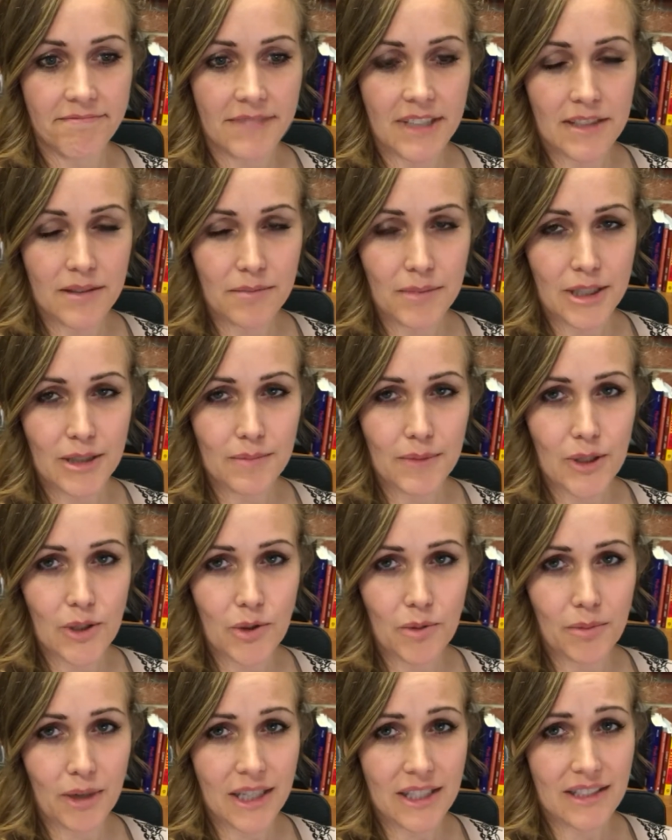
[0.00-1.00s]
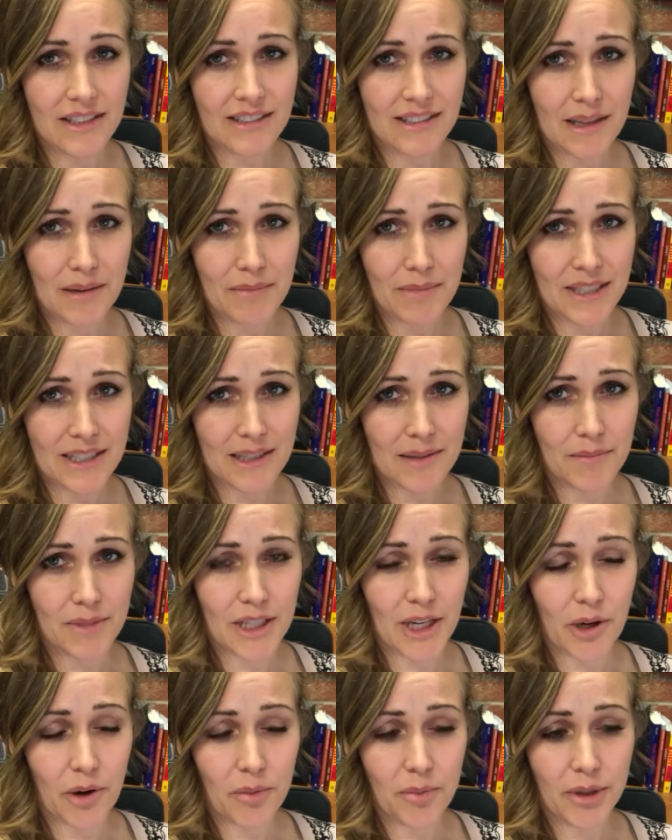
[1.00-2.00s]
doesn't miss me too much because I miss him
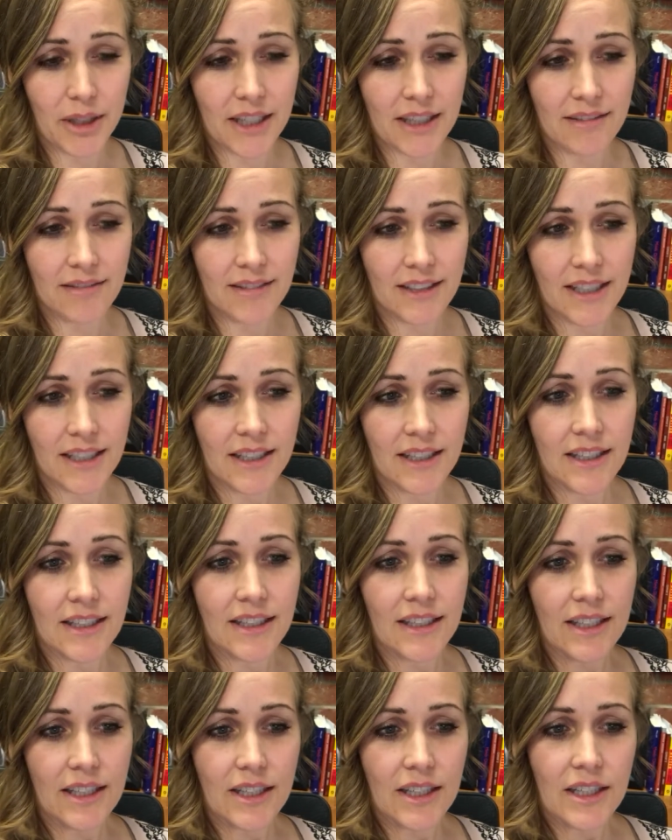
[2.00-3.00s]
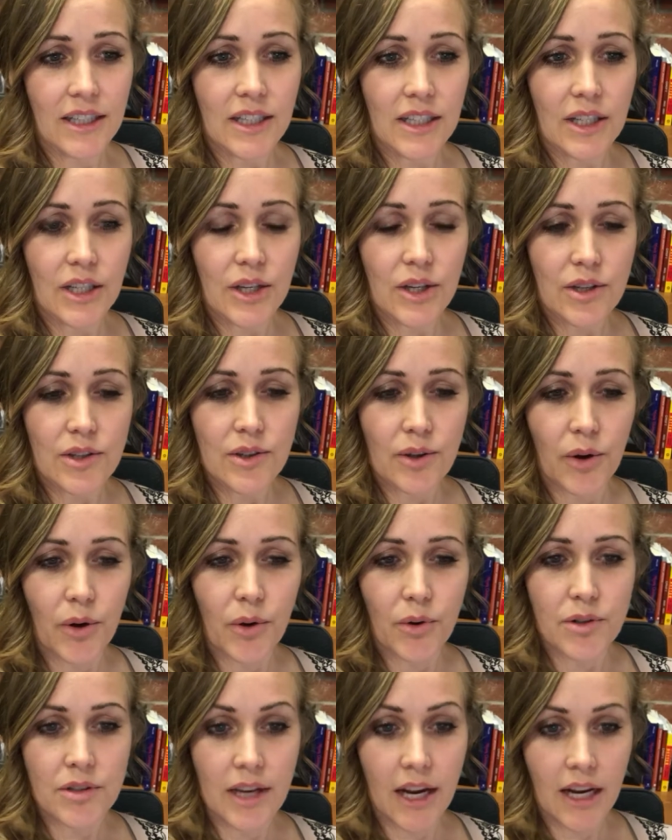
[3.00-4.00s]
terribly.
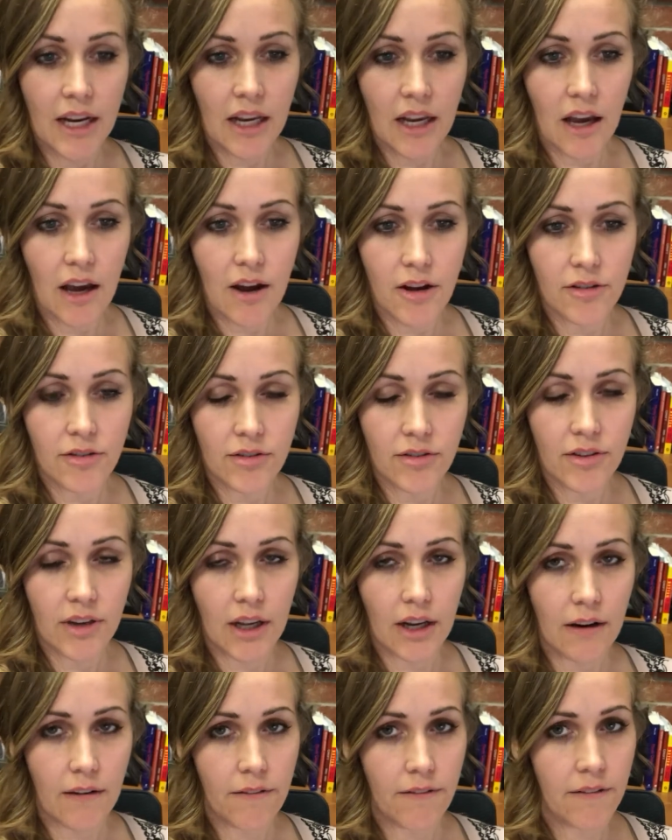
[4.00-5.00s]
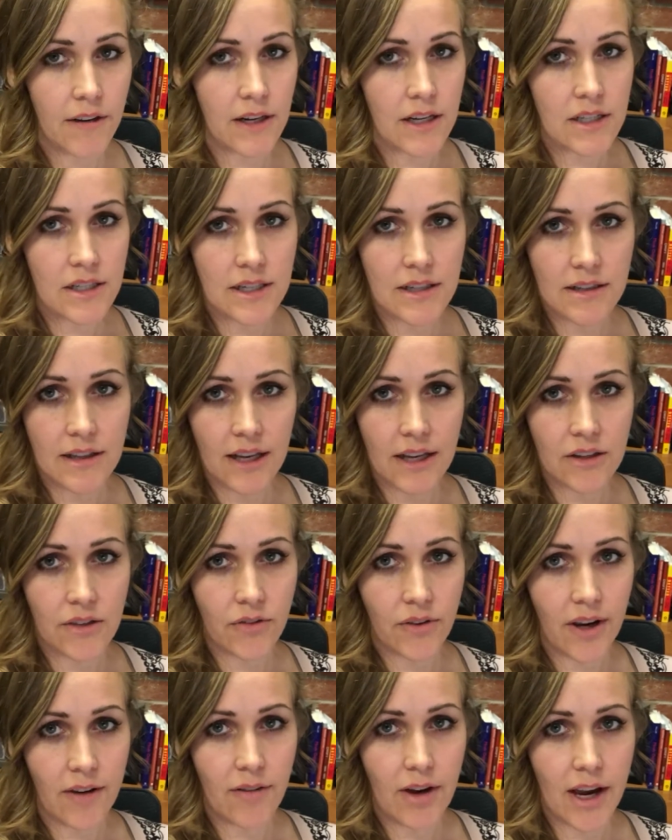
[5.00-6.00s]
So signing off, gonna finish these
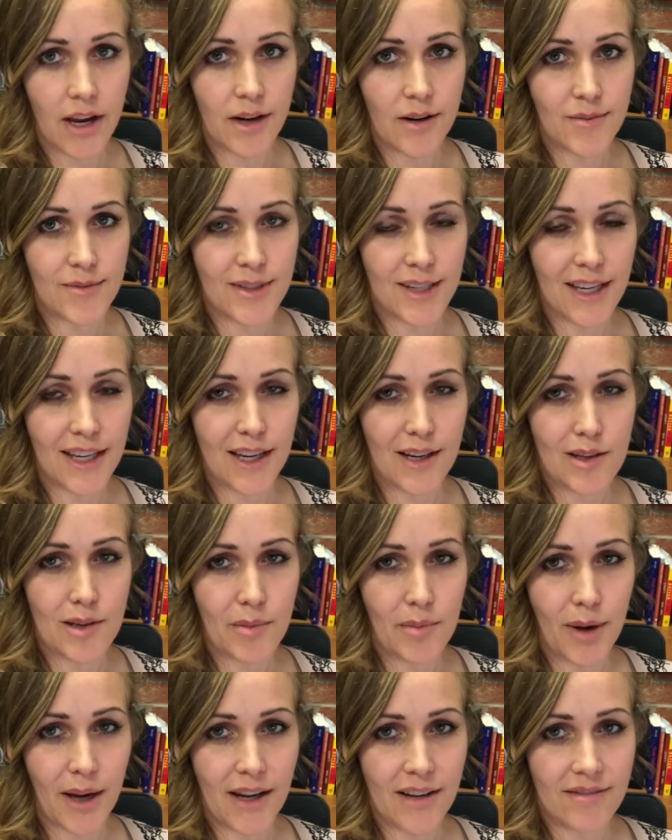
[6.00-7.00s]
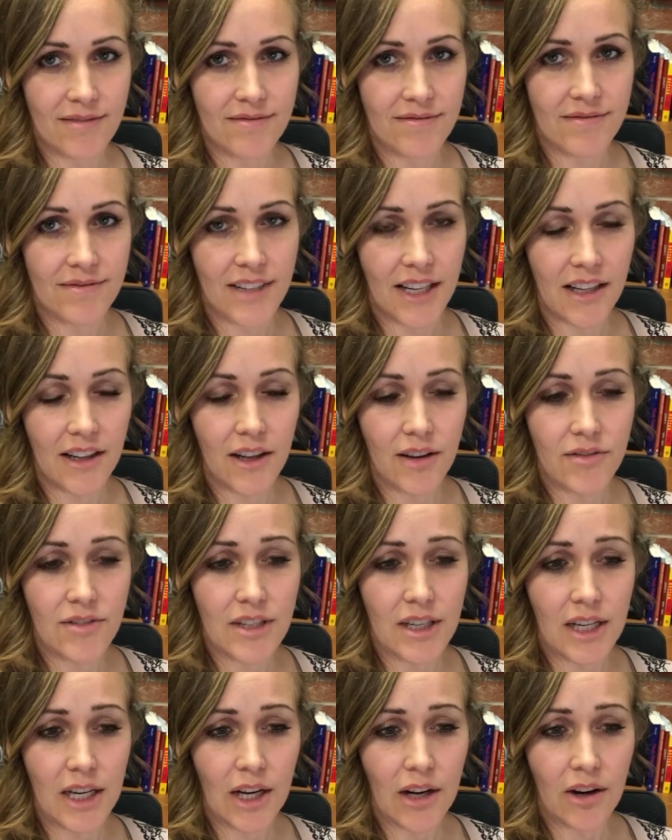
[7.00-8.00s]
last five items and get to bed. I'd love
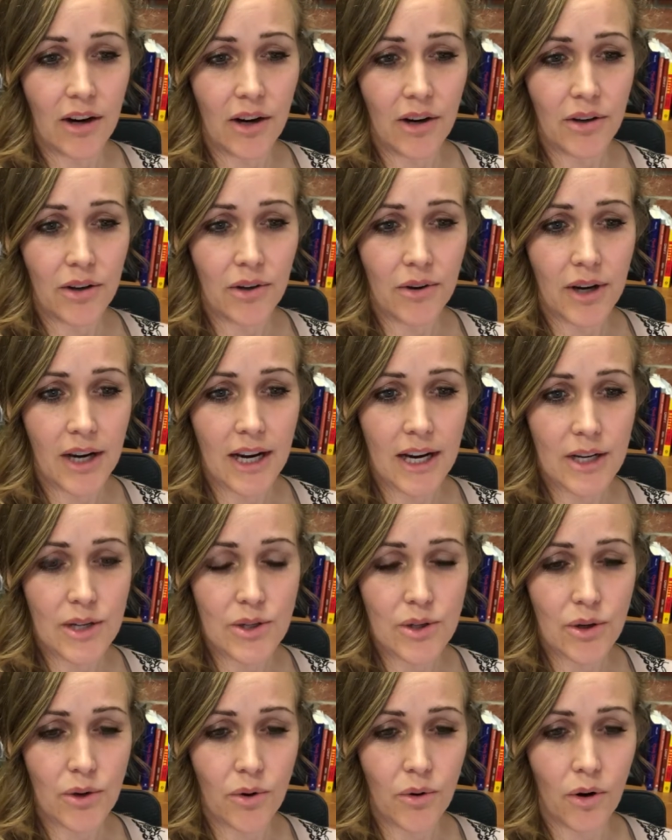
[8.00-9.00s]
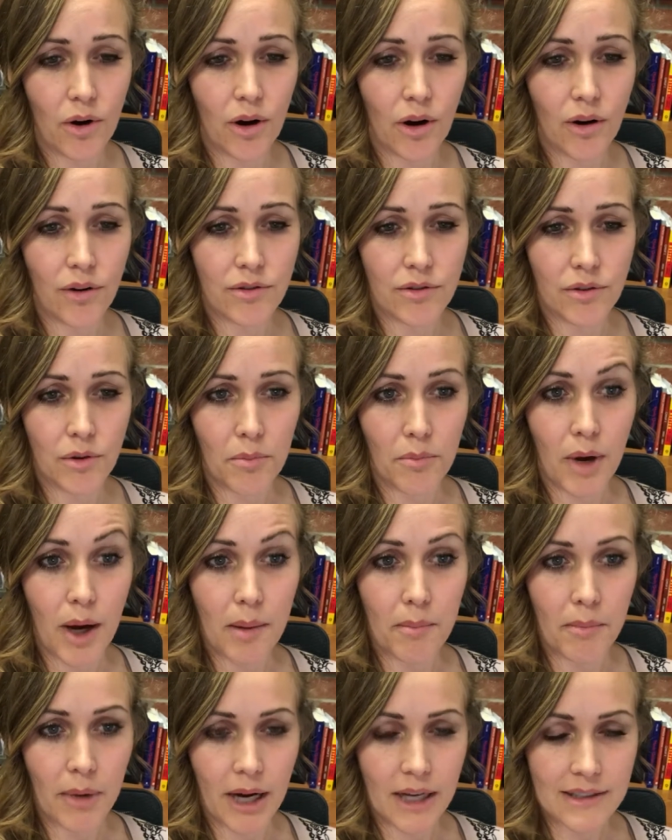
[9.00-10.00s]
to hear how you guys who are also
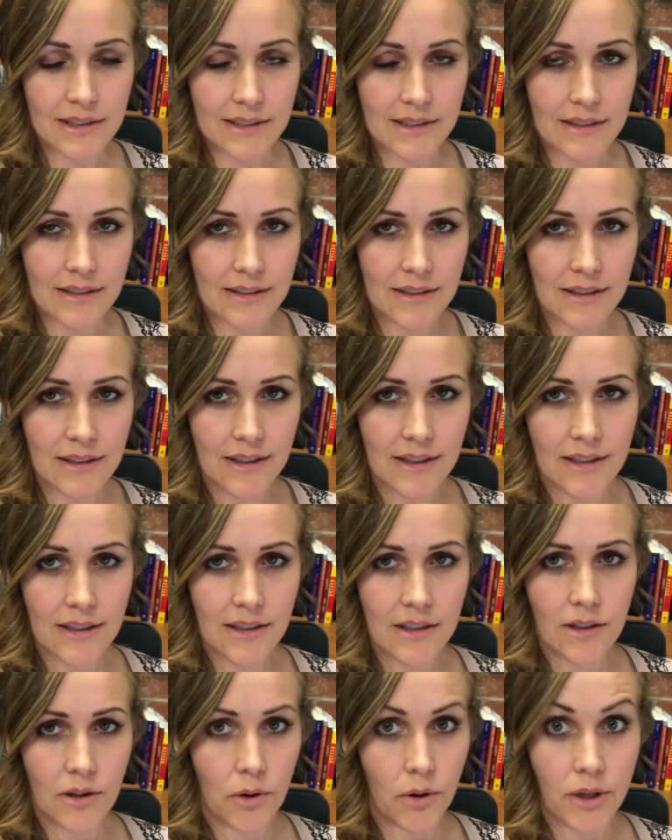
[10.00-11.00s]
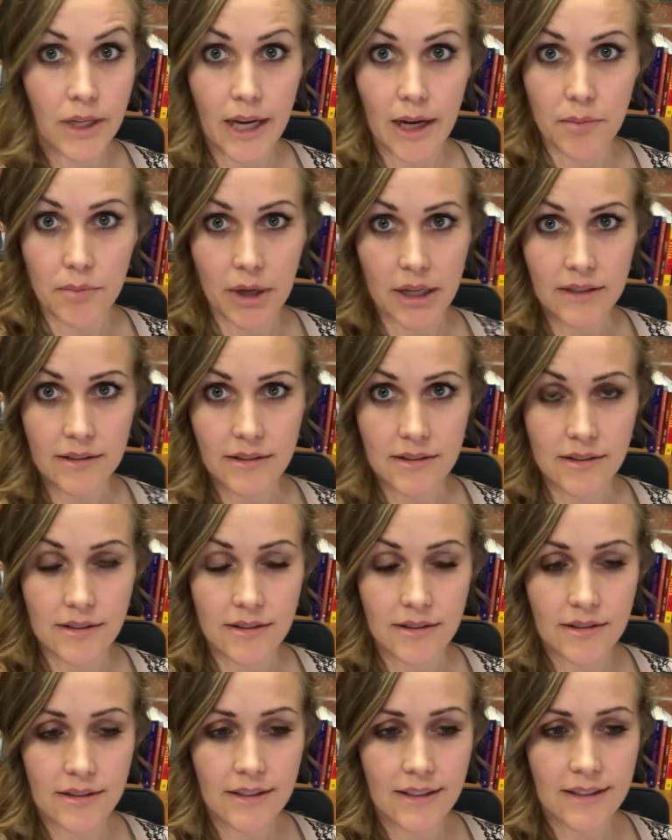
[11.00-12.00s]
mom bosses or dad
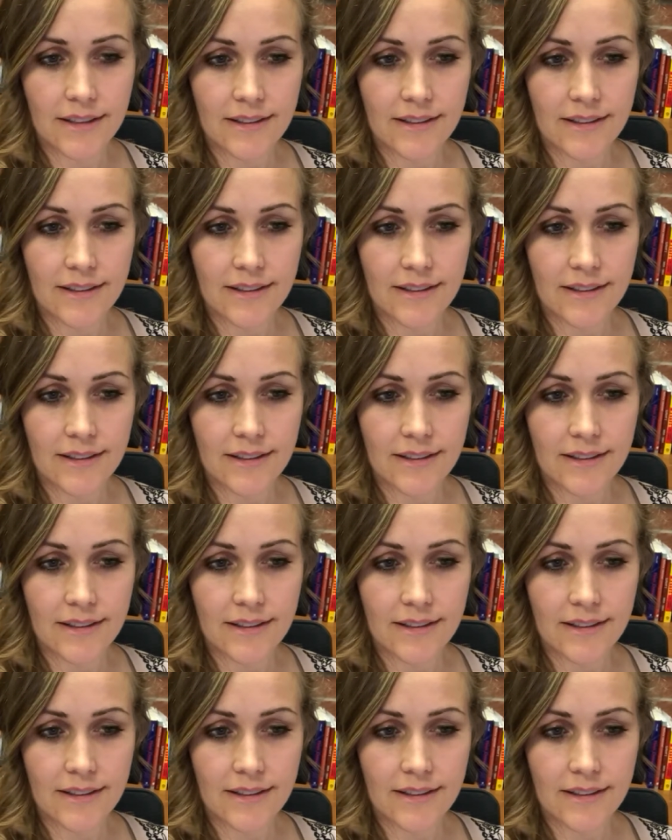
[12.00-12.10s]
bosses